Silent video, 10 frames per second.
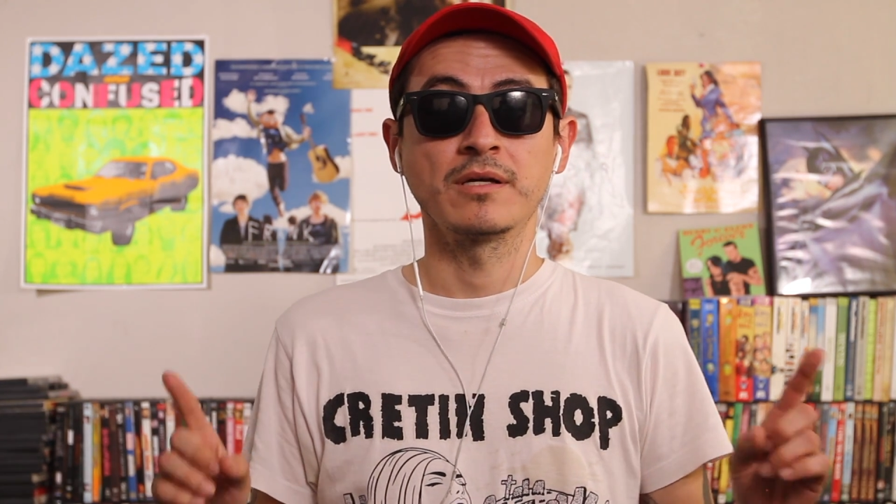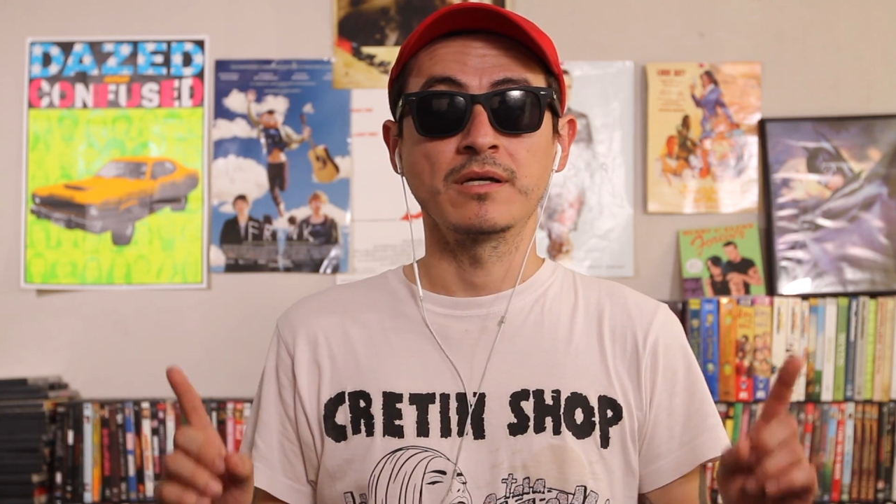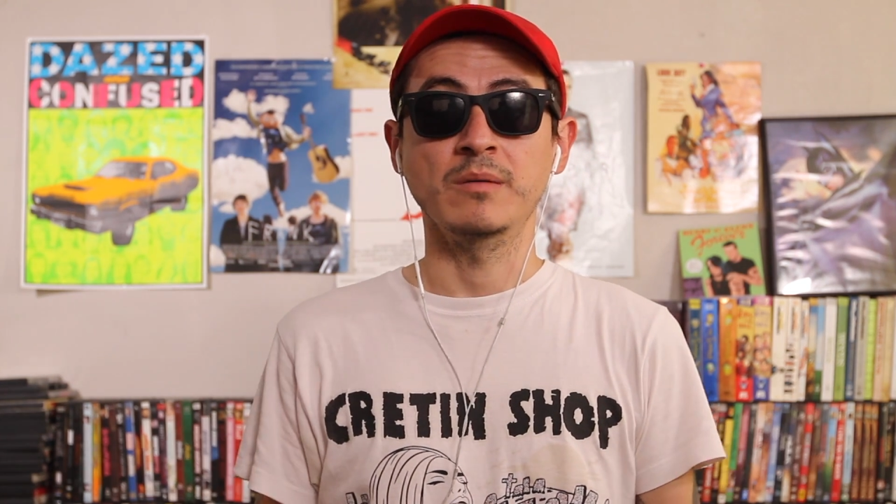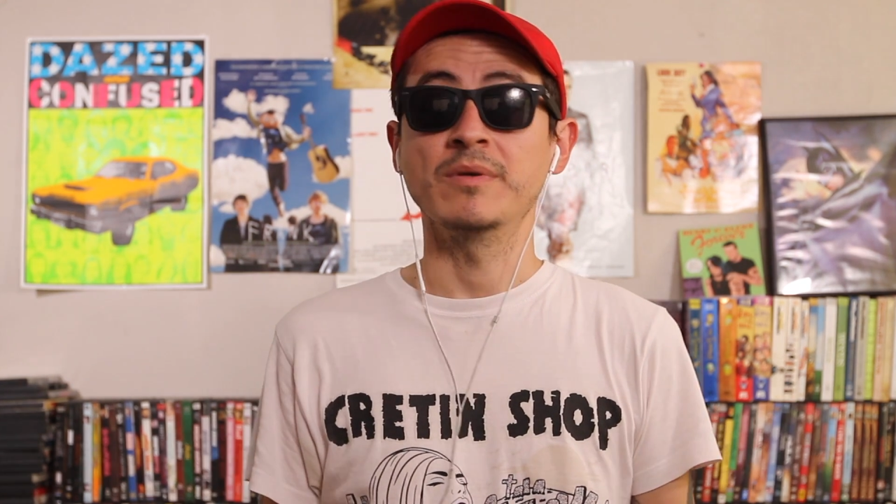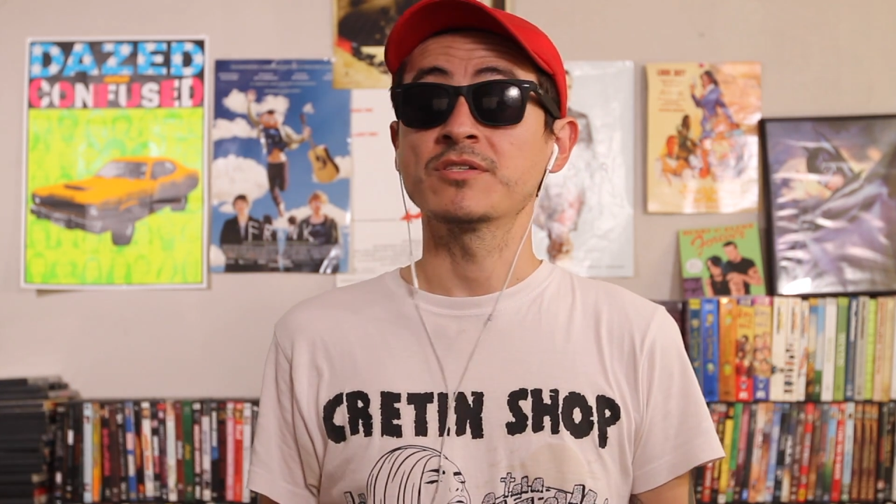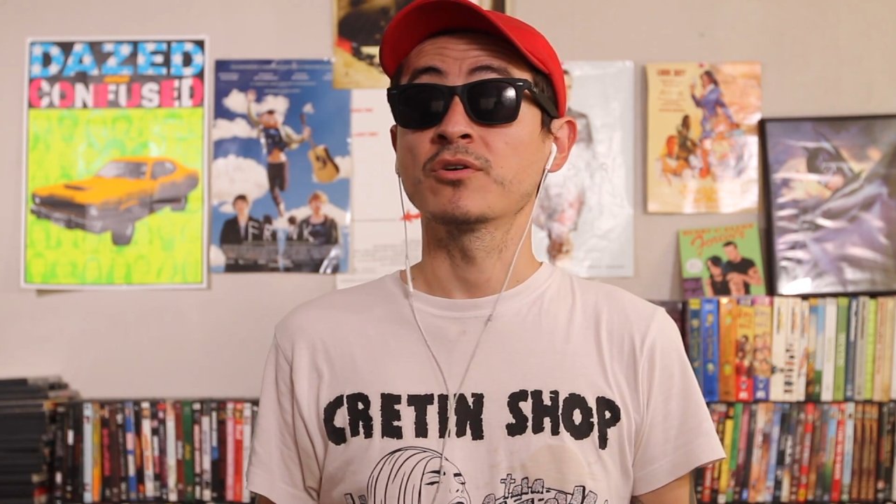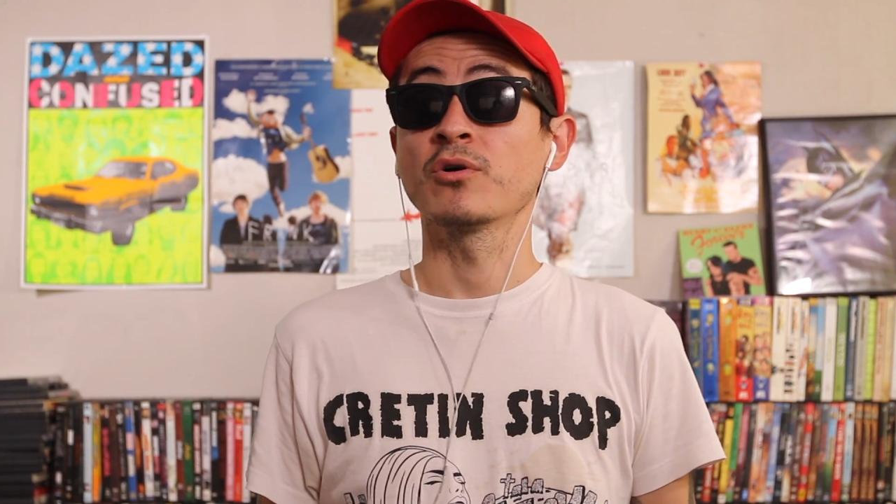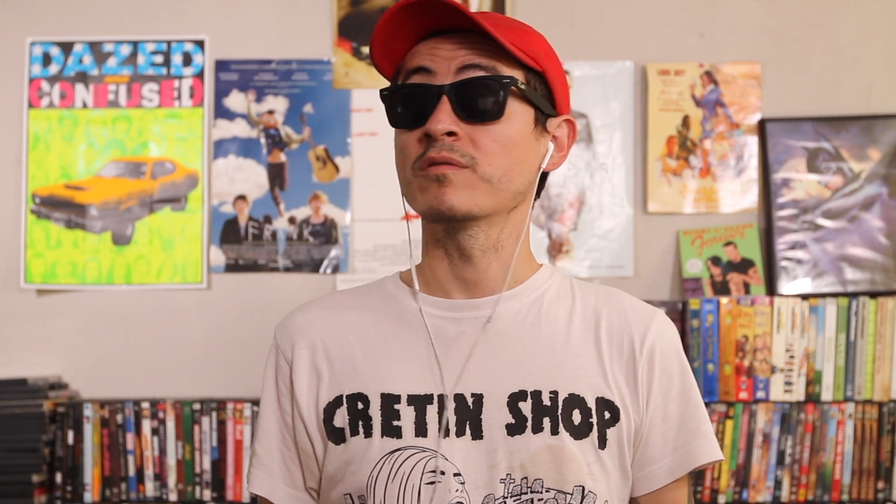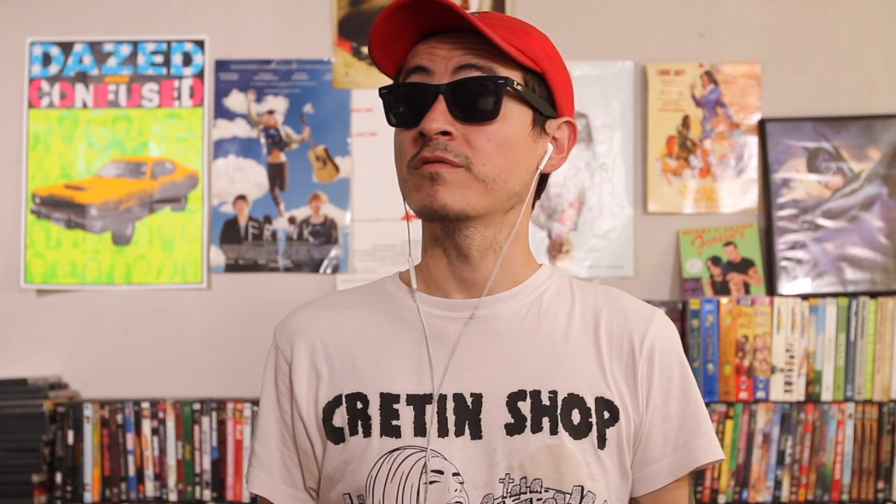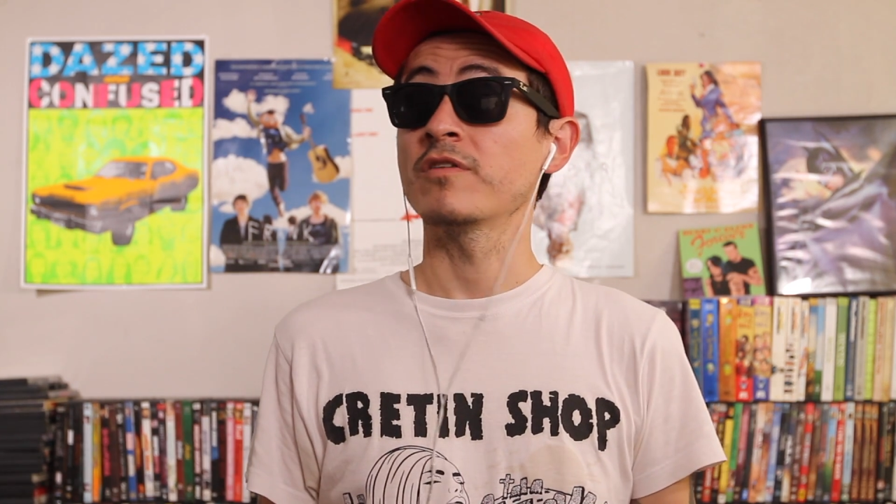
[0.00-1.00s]
He meets a
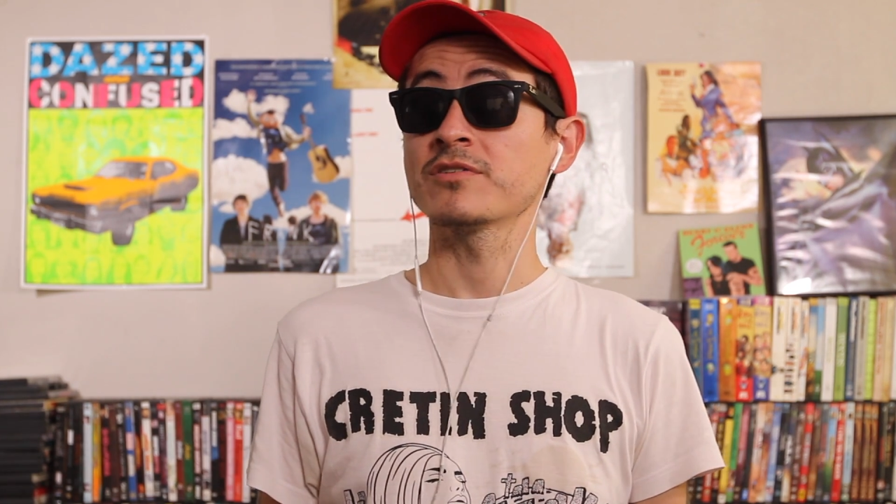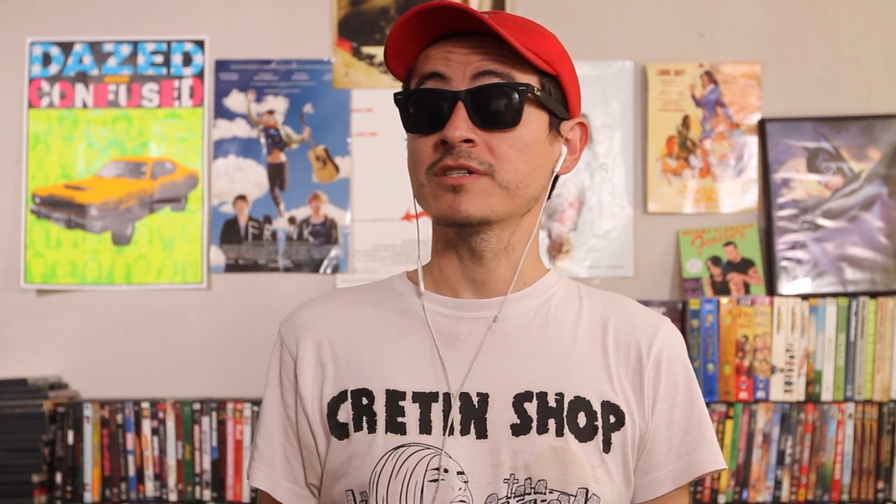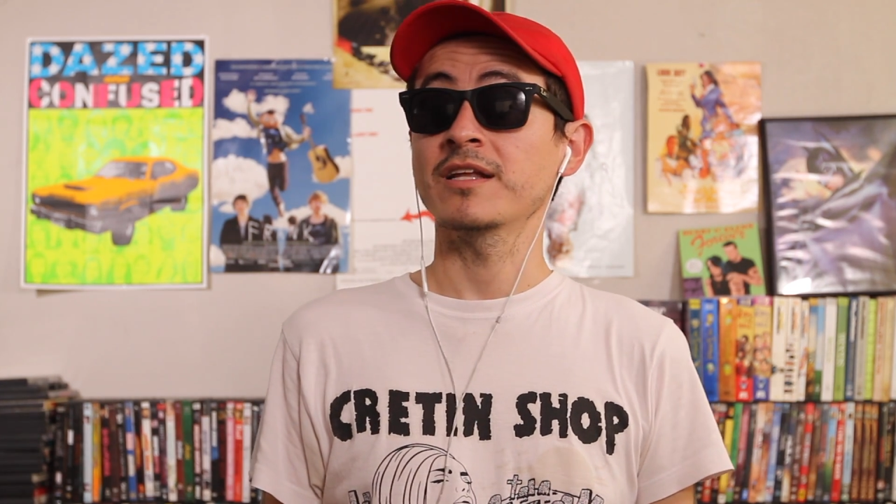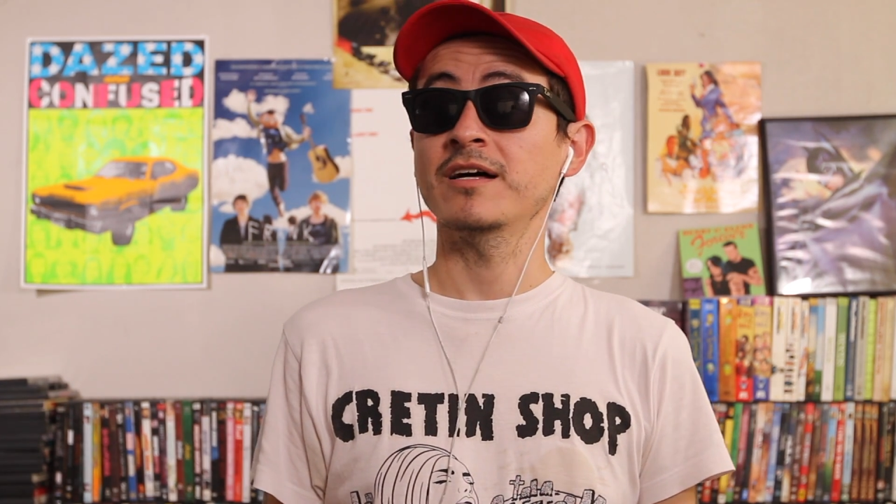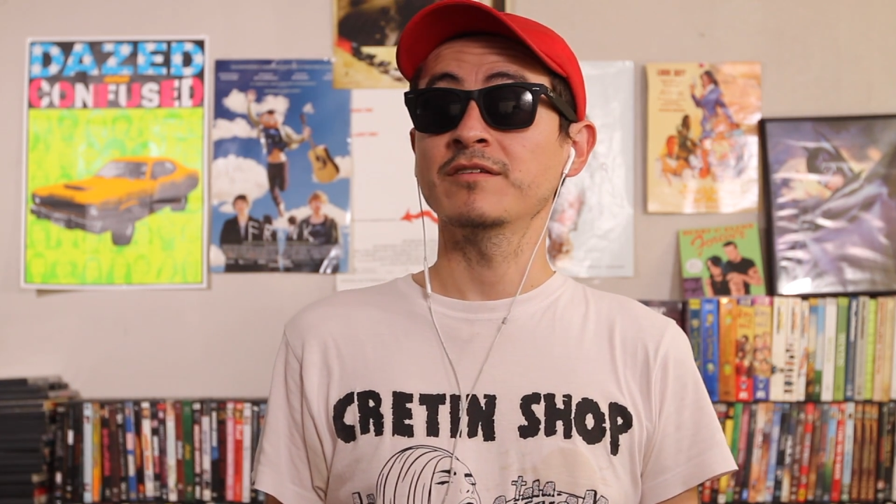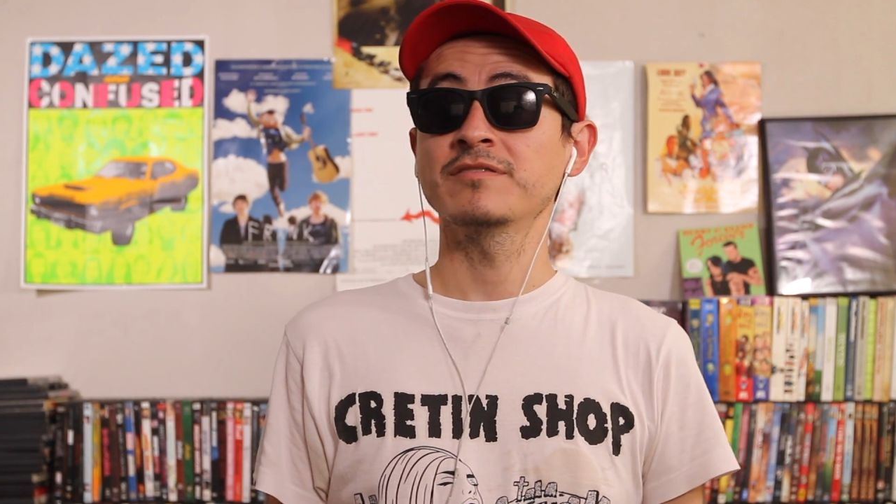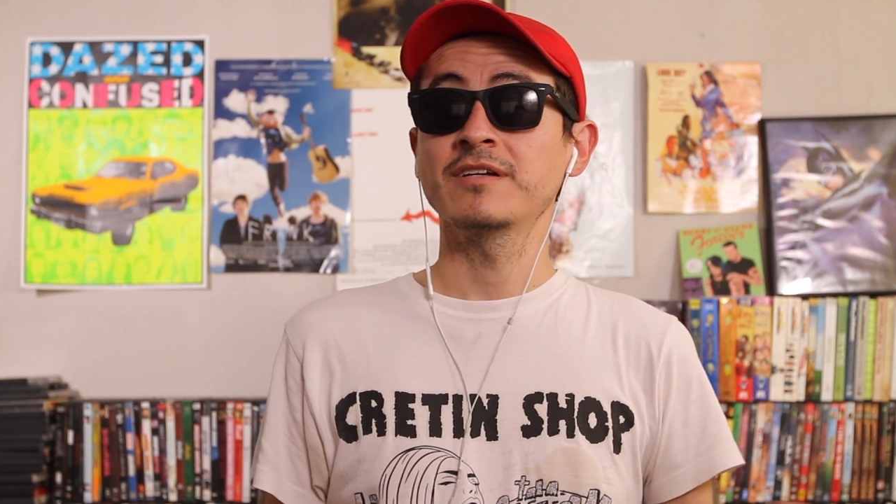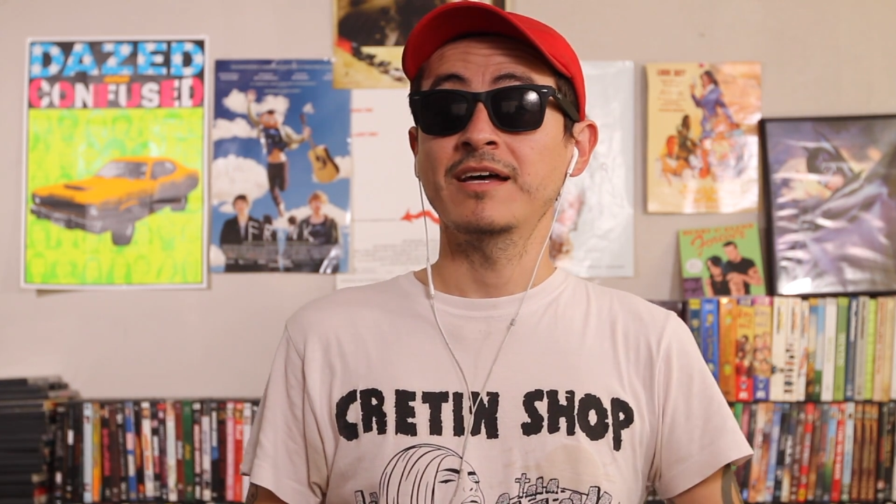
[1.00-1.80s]
girl and falls in love,